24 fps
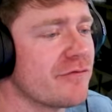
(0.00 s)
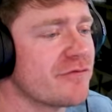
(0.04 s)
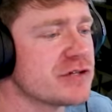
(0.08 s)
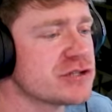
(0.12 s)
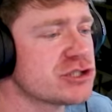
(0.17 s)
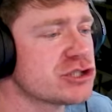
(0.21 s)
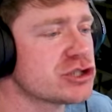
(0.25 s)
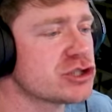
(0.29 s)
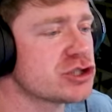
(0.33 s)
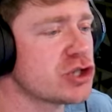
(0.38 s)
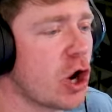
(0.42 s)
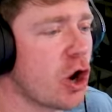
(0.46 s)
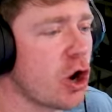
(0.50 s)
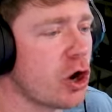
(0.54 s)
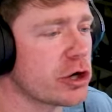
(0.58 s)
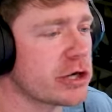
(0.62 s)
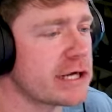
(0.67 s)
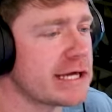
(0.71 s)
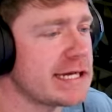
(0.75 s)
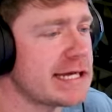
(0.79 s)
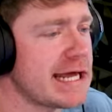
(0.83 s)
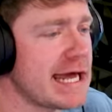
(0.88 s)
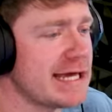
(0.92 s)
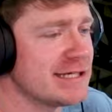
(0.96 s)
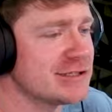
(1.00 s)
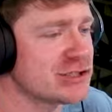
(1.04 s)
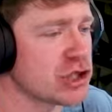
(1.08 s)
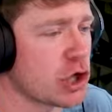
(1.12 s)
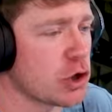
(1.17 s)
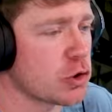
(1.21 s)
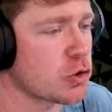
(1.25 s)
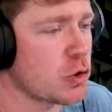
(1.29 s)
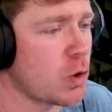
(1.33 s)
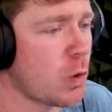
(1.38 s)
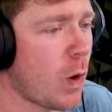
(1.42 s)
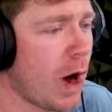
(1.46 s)
of us. Target is
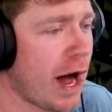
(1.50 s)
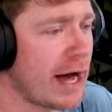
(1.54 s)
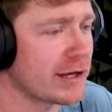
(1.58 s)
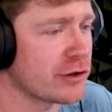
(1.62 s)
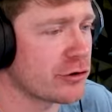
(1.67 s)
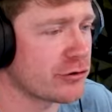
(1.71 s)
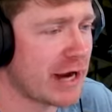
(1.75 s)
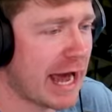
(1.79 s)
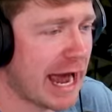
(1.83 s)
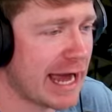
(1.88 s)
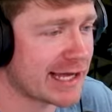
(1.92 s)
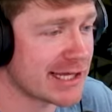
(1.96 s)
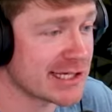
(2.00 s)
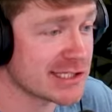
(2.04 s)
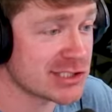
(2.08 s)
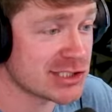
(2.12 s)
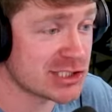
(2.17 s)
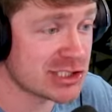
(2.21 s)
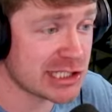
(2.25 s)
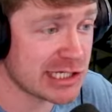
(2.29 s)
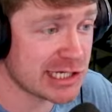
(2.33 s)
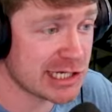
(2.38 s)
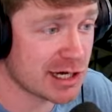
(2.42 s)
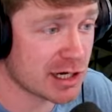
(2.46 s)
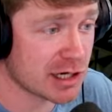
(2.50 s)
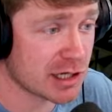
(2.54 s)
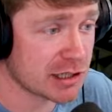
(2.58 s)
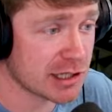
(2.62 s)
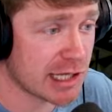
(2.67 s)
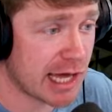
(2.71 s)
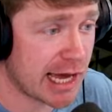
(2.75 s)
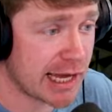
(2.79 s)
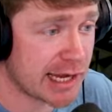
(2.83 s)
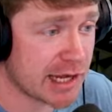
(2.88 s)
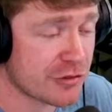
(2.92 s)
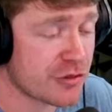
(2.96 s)
acquired. I can see a
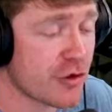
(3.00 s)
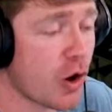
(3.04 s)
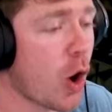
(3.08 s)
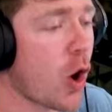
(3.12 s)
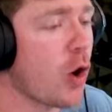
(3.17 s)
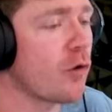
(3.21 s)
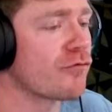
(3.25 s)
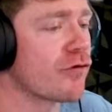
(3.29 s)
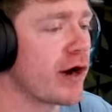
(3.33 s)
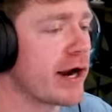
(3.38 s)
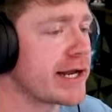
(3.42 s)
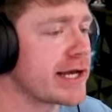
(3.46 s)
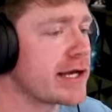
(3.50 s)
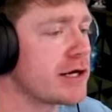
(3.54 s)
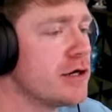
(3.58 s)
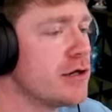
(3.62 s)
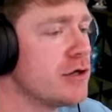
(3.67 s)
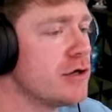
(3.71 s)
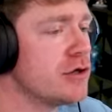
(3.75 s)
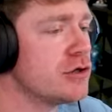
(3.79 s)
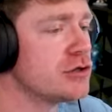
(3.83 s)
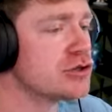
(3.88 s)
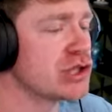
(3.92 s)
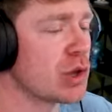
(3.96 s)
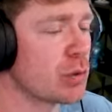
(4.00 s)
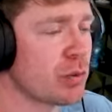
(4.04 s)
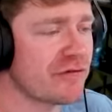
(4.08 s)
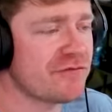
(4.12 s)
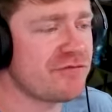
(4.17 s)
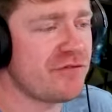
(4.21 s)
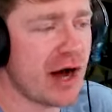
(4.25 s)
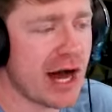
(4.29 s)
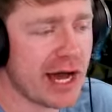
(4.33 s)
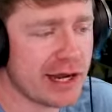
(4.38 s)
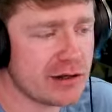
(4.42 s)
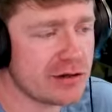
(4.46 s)
Goliath already. So we're
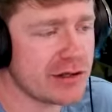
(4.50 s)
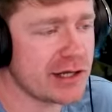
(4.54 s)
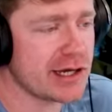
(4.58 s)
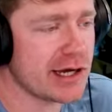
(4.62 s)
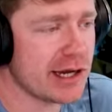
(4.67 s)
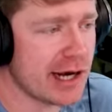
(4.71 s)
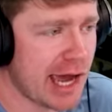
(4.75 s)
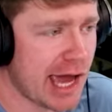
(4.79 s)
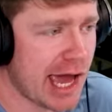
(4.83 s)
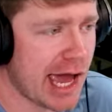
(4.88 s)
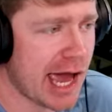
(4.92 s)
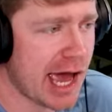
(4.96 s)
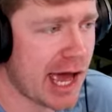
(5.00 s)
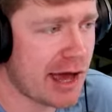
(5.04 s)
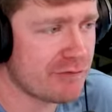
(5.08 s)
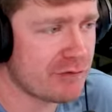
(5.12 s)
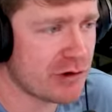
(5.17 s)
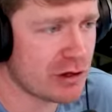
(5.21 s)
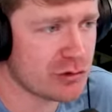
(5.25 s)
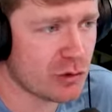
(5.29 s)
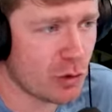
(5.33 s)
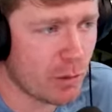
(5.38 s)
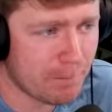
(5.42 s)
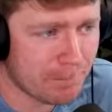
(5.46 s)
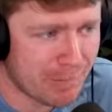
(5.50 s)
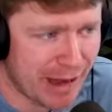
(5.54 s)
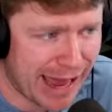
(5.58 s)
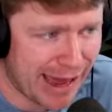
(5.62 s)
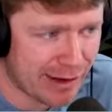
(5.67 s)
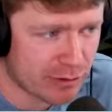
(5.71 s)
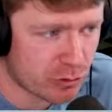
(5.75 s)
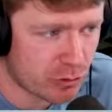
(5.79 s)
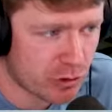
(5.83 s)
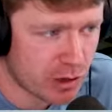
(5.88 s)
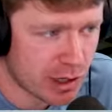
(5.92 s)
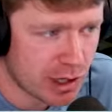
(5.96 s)
finally going to have a little
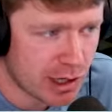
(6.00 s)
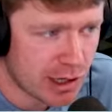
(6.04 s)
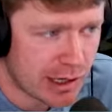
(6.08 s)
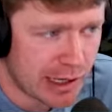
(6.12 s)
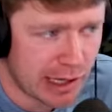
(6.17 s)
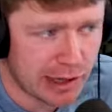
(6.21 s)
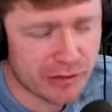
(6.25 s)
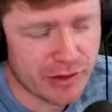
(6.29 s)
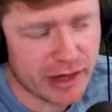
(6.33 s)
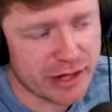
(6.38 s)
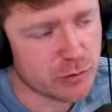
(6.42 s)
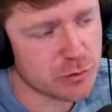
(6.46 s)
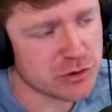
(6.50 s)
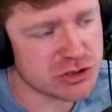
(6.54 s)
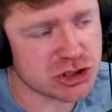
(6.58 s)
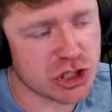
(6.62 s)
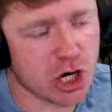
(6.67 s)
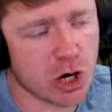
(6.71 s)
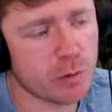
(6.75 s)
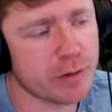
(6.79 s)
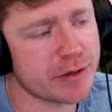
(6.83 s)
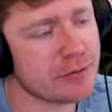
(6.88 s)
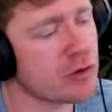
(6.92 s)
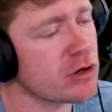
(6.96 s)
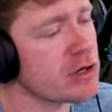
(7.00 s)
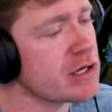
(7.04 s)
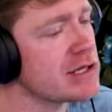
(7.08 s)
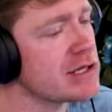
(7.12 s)
battle. And like we saw, we were